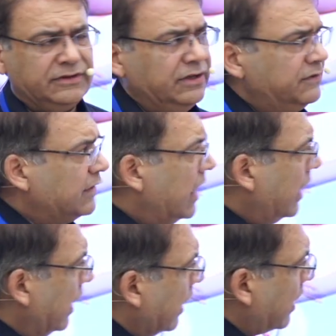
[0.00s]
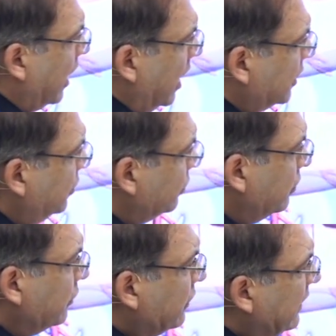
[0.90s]
these
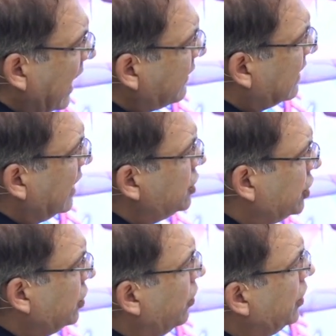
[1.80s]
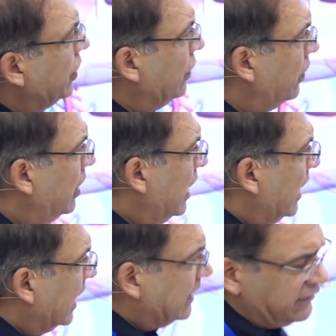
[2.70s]
cartoons that's going to show you,
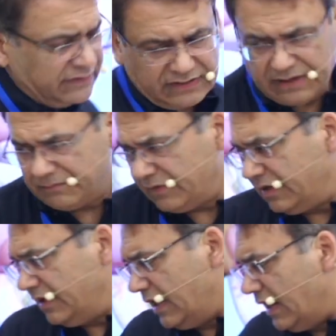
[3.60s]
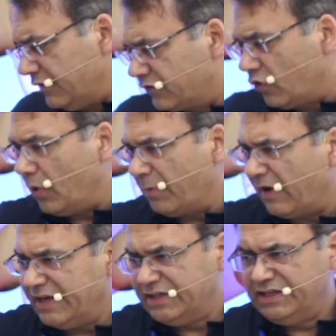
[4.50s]
like this is a scope
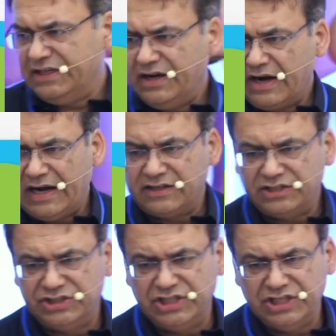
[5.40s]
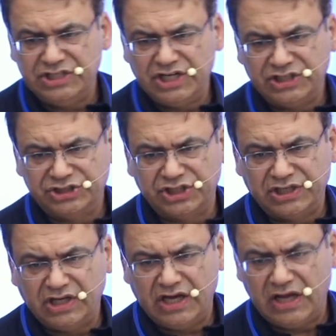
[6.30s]
right here at the GE junction,